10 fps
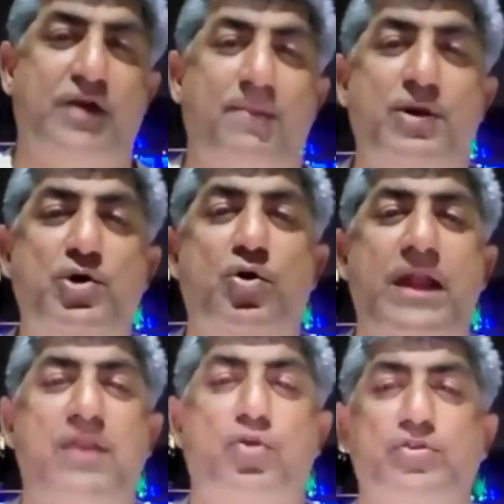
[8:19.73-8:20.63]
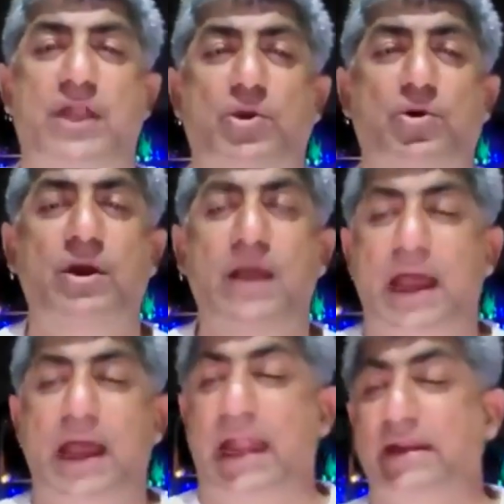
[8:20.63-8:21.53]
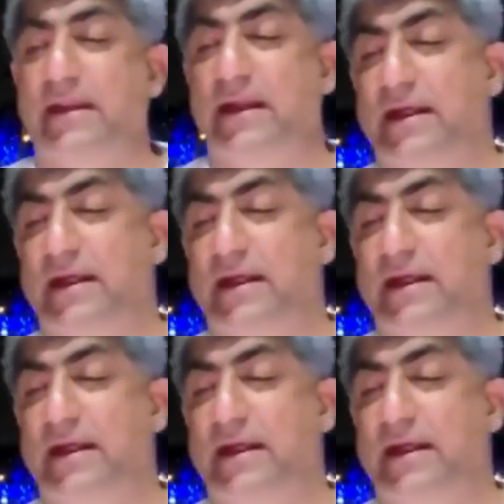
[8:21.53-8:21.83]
come, you and Ruth Anu and